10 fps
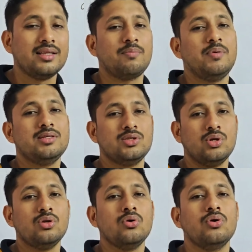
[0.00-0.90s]
that means
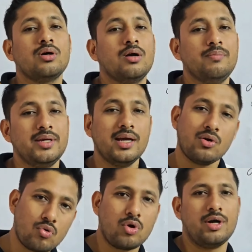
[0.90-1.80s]
it will no longer be
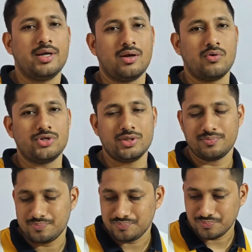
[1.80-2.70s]
a quadratic equation.